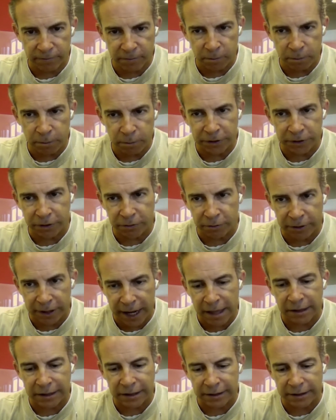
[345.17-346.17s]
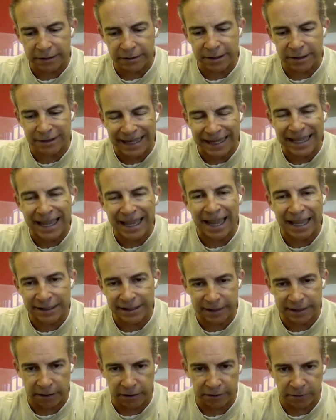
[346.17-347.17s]
But the reality is they can
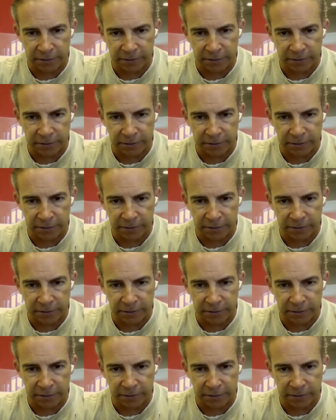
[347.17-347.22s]
sell it